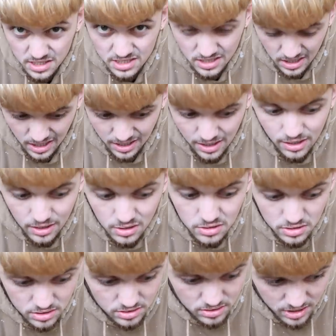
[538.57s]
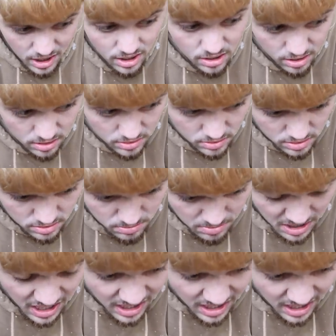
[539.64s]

this is a lot of clothes a lot of clothes but